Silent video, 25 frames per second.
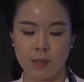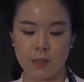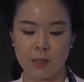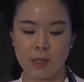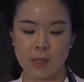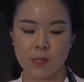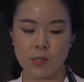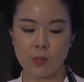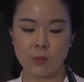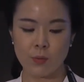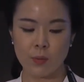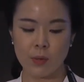
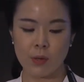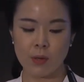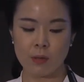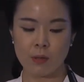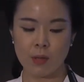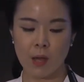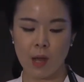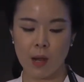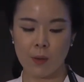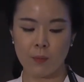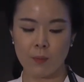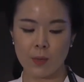This
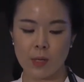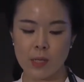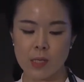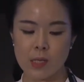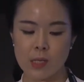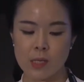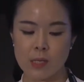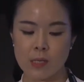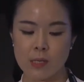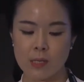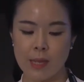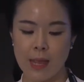real-time
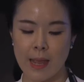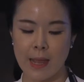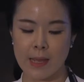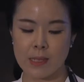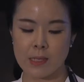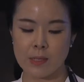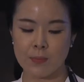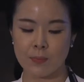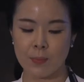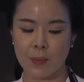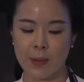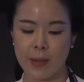linkage
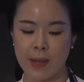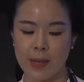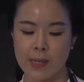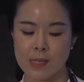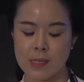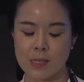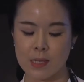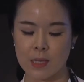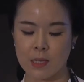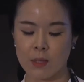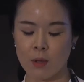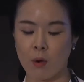takes
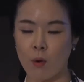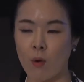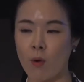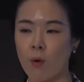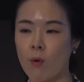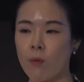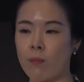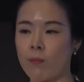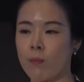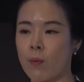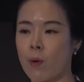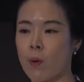place in
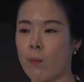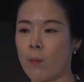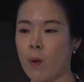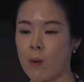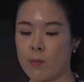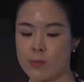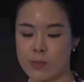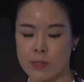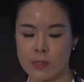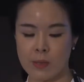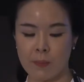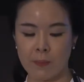all forms
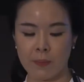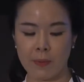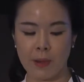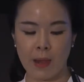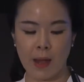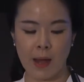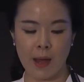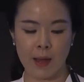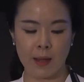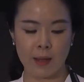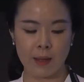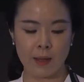of
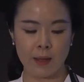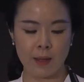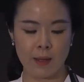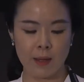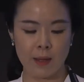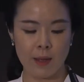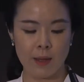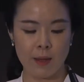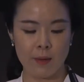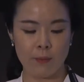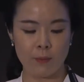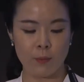supply,
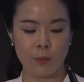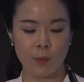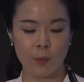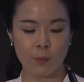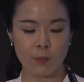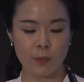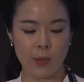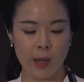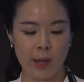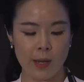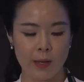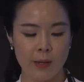
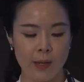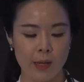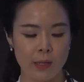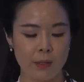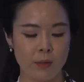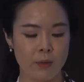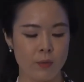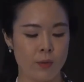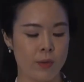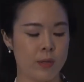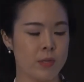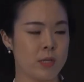from
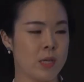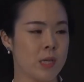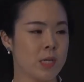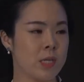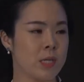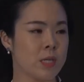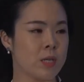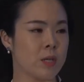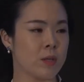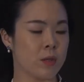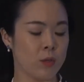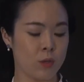direct
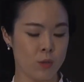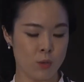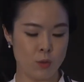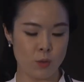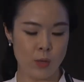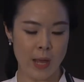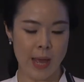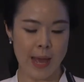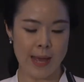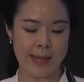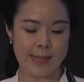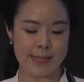transaction
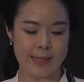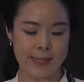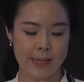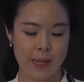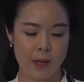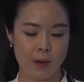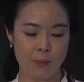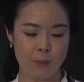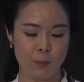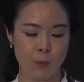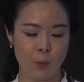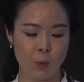to
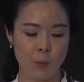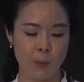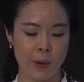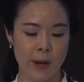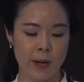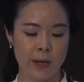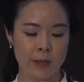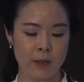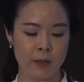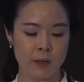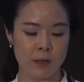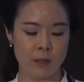healthcare
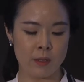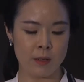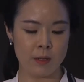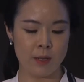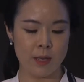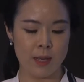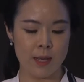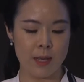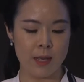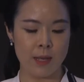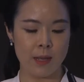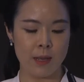provider,
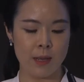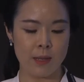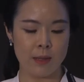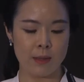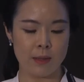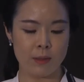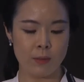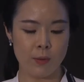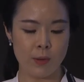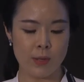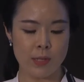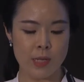
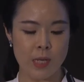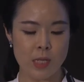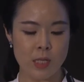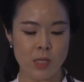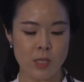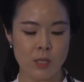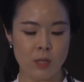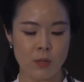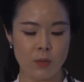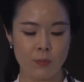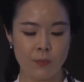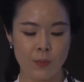
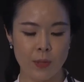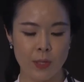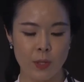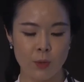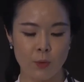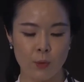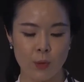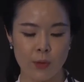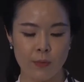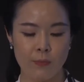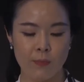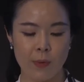transactions
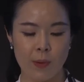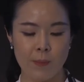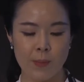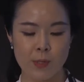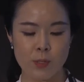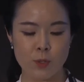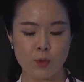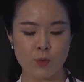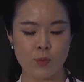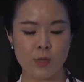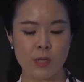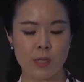between
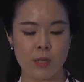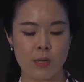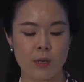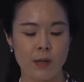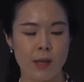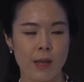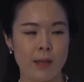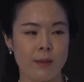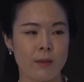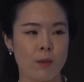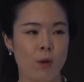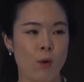pharmaceutical
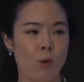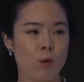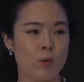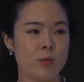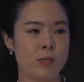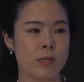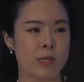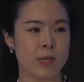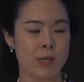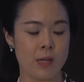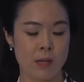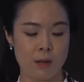and
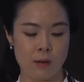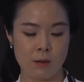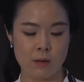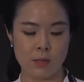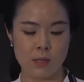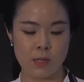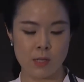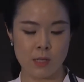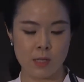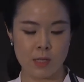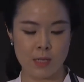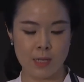
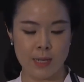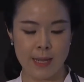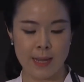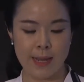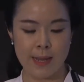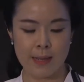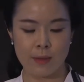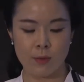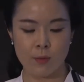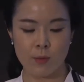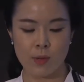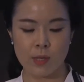wholesalers,
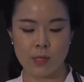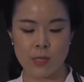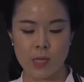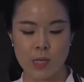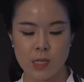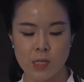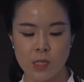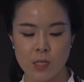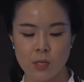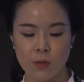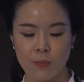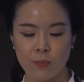
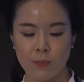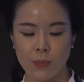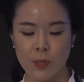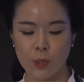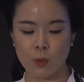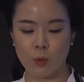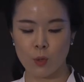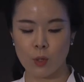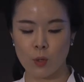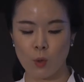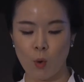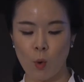transactions
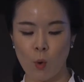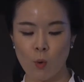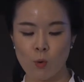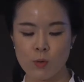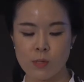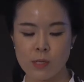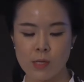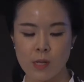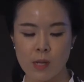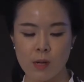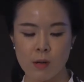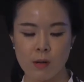between
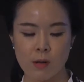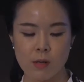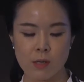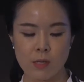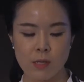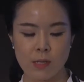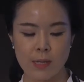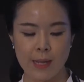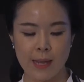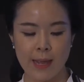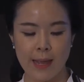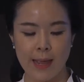
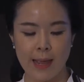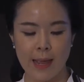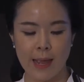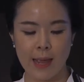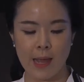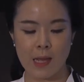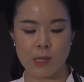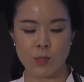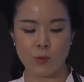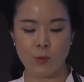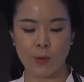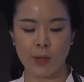wholesalers,
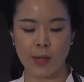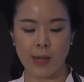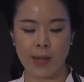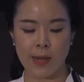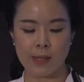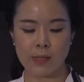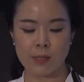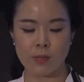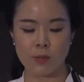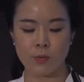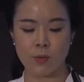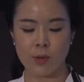as well
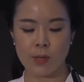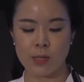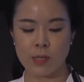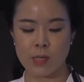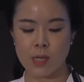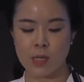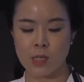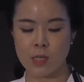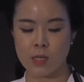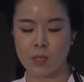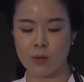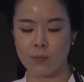as
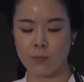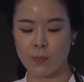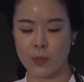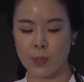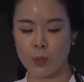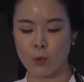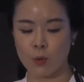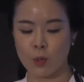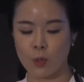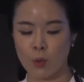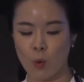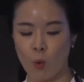transactions
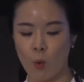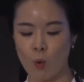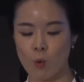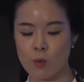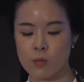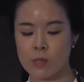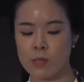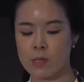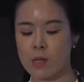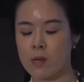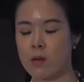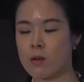between
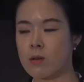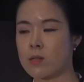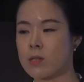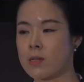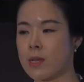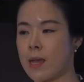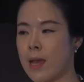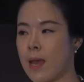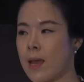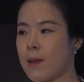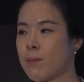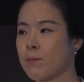
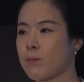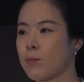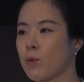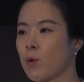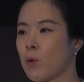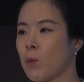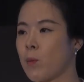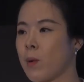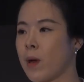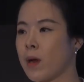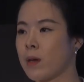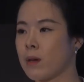wholesalers and
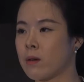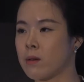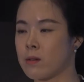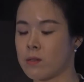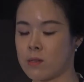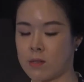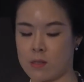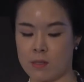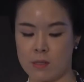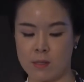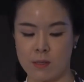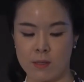
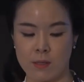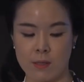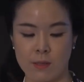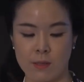providers.